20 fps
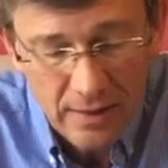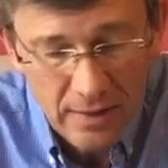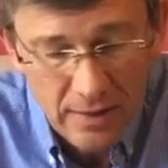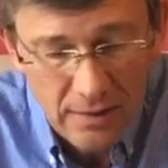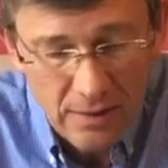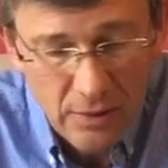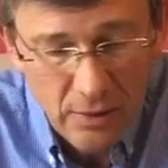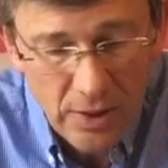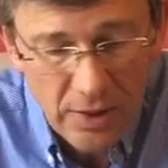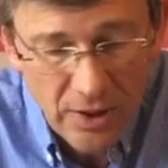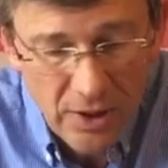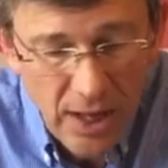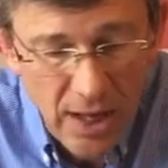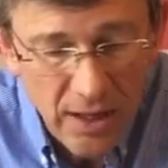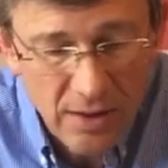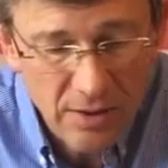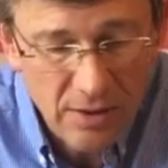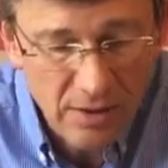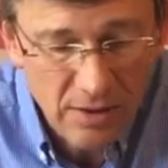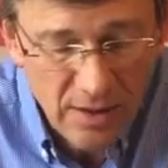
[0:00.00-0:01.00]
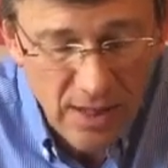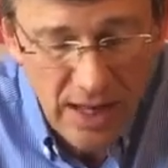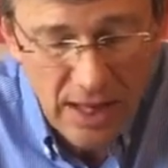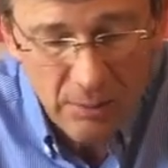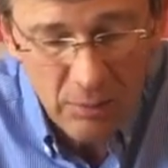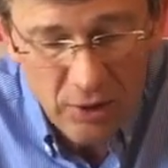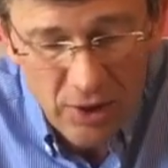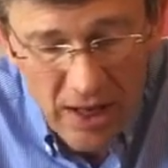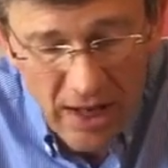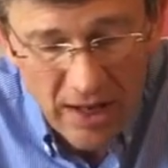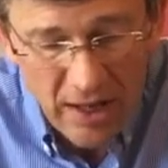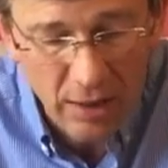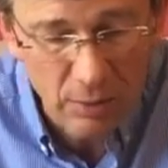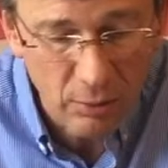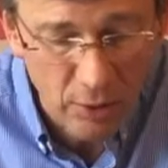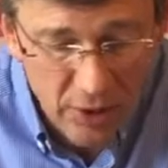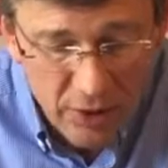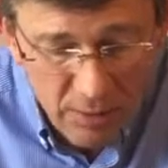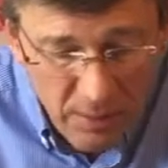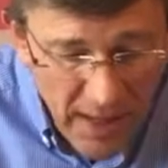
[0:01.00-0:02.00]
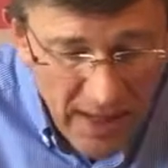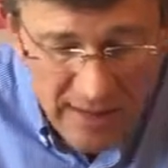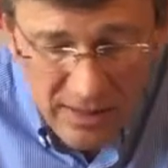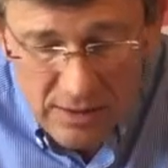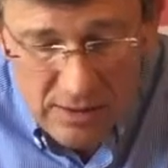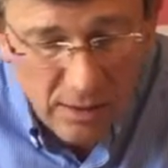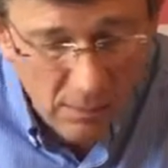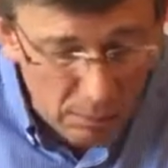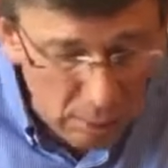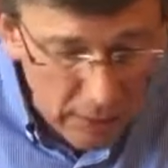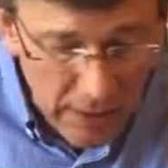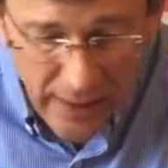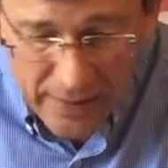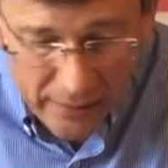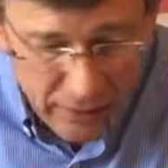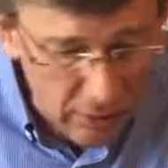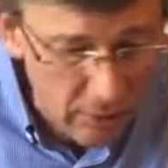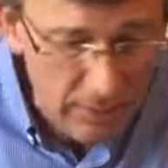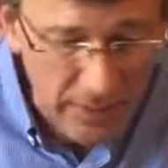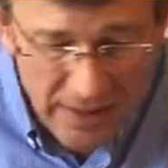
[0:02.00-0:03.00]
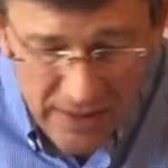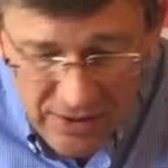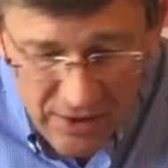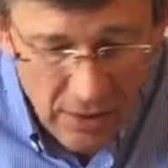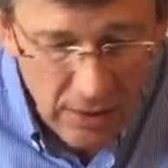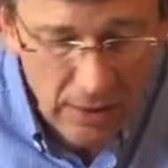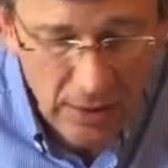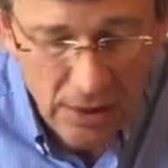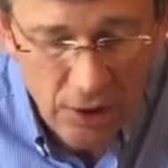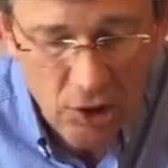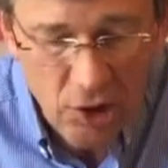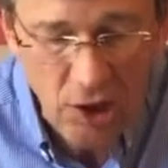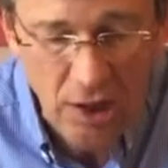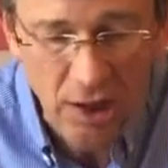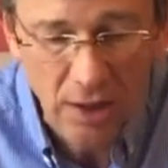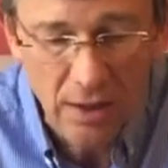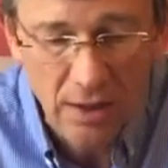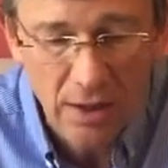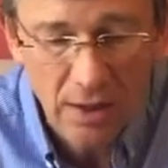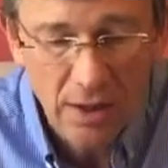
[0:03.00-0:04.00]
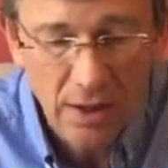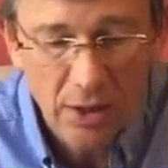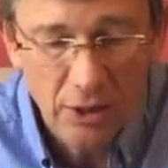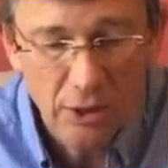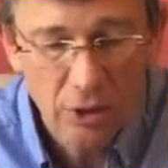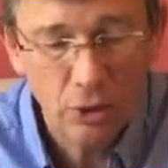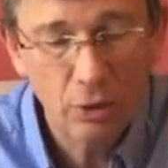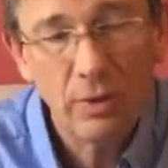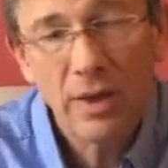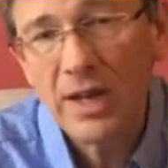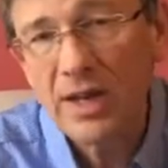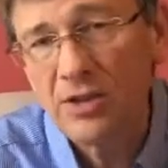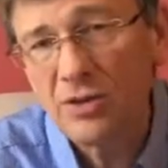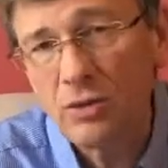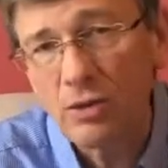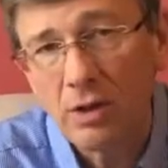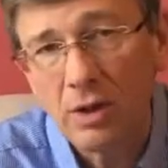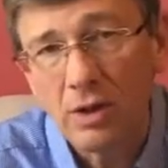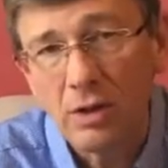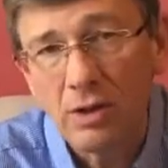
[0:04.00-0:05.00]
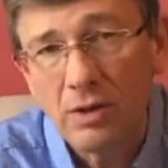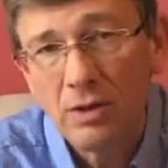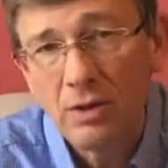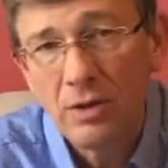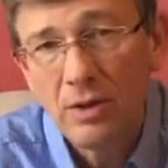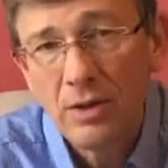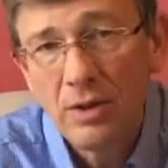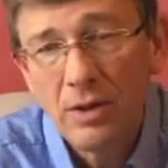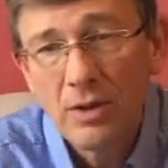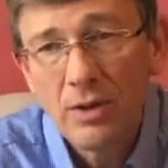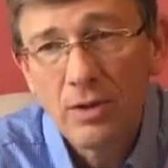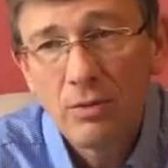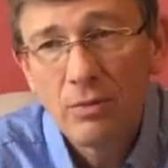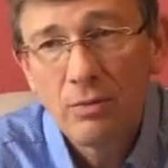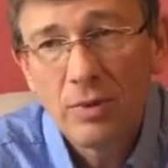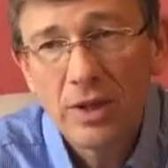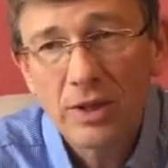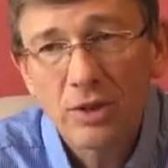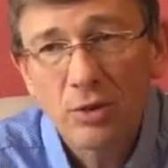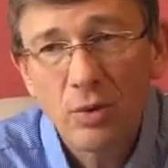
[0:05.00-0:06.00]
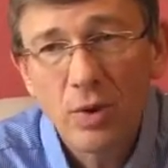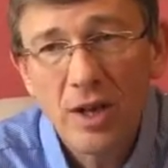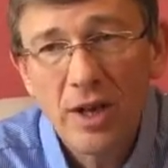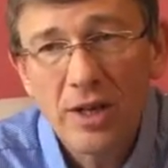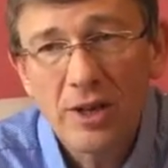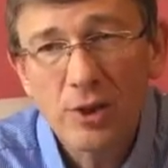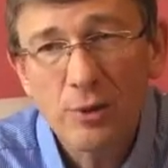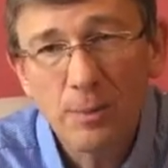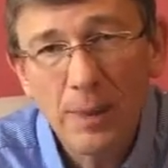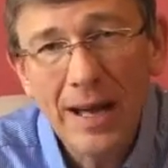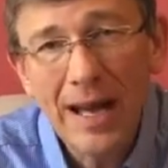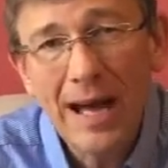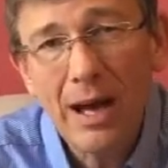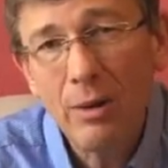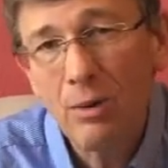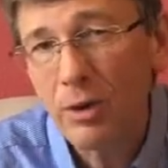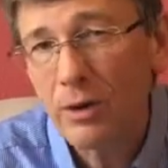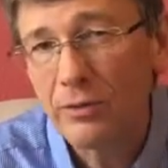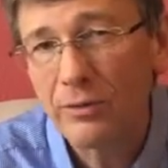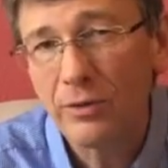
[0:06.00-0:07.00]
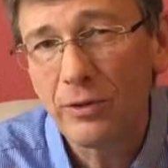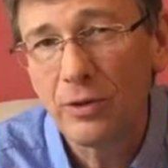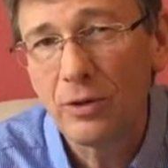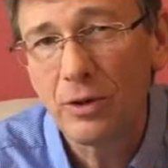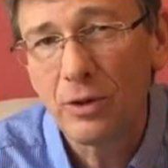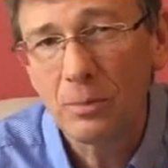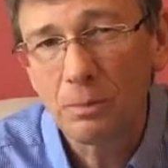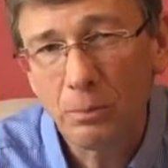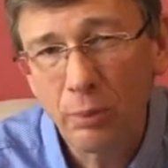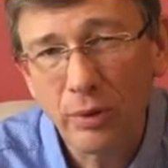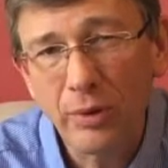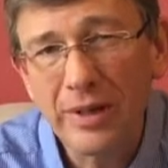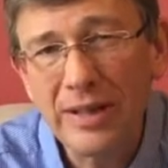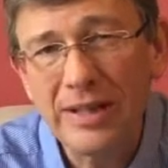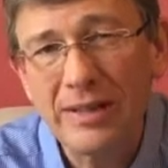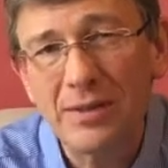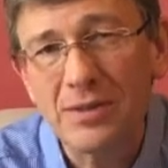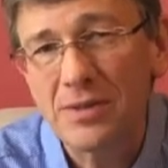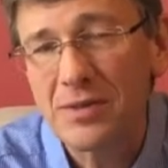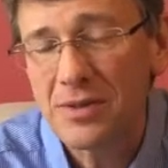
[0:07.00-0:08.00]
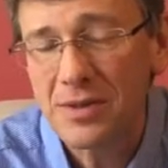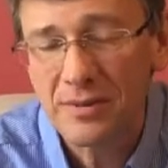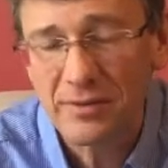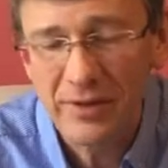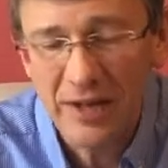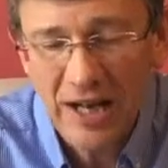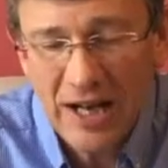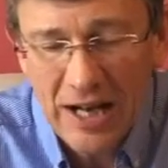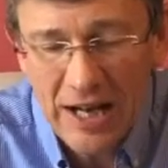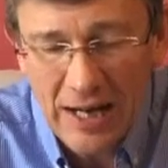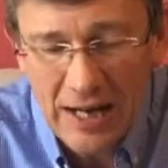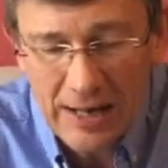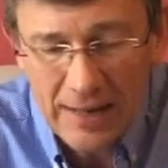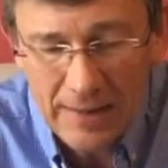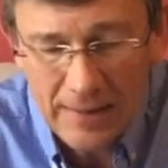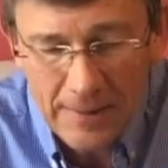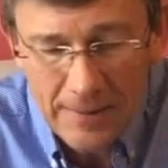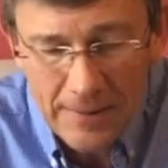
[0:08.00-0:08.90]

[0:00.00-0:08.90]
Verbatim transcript: So he changed his name, Jacob, which meant supplanter, basically cheat, to Israel, which was powerful, prince of God.